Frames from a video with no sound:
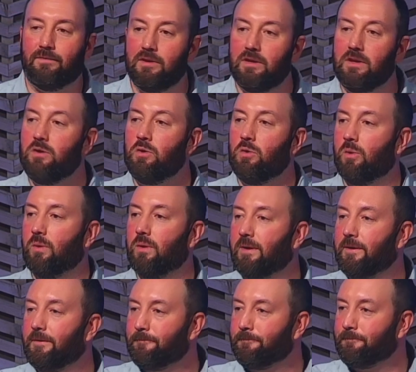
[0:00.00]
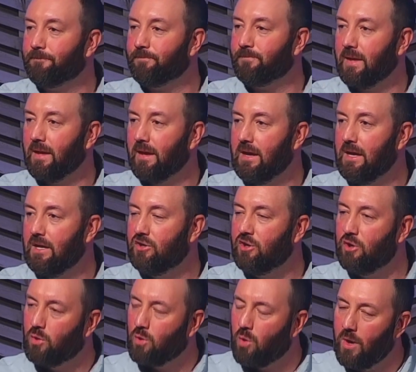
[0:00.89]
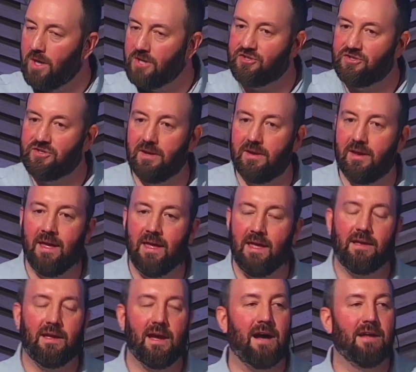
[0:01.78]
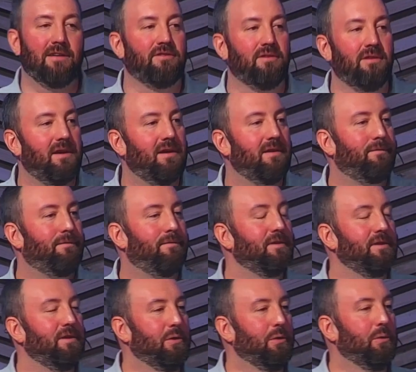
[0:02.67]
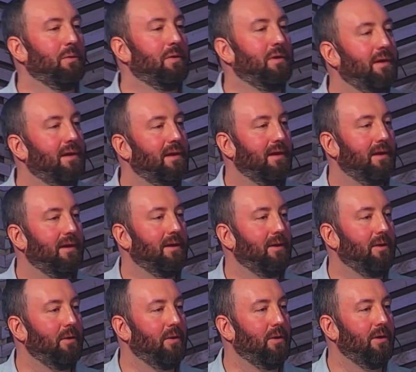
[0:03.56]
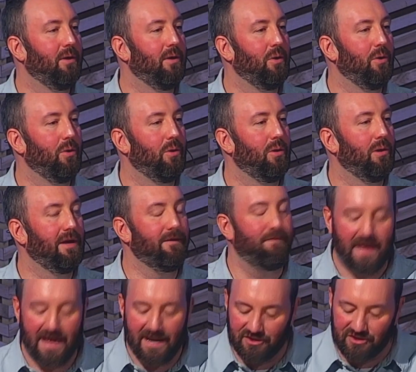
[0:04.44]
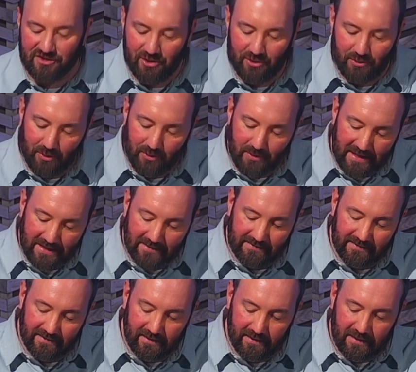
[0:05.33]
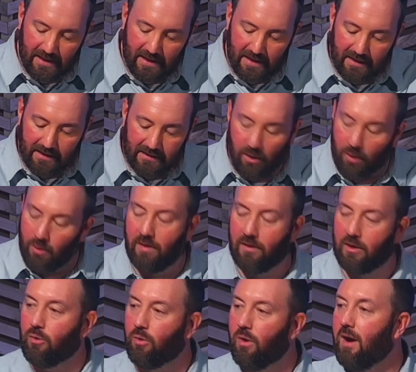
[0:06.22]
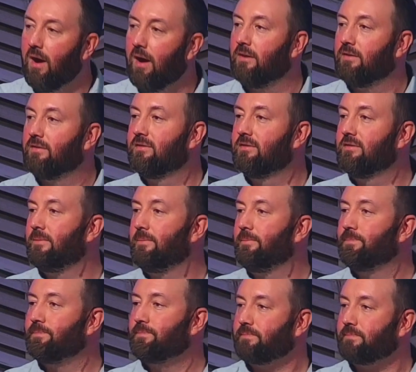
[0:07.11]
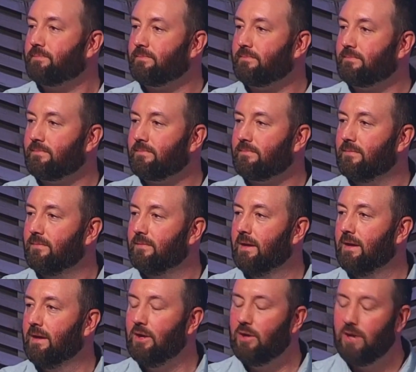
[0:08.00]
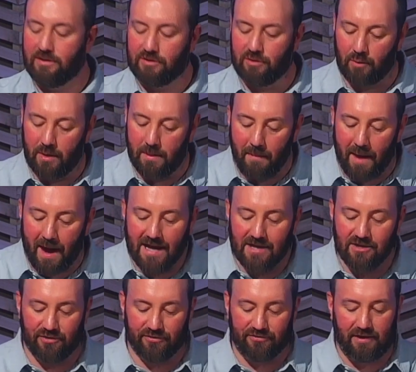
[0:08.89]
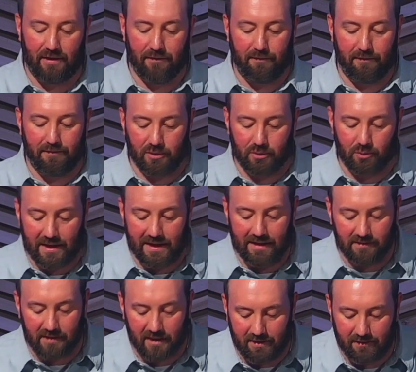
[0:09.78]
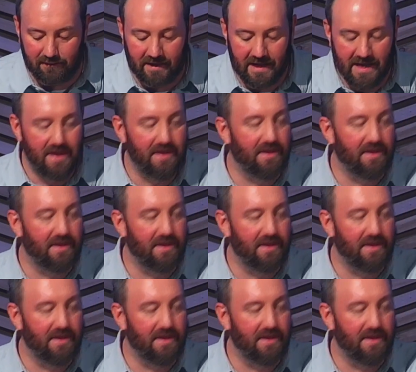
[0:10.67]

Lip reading: for you? Do you question God's love for you? If that is you, you need to go to the cross. You need to remind yourself of the great love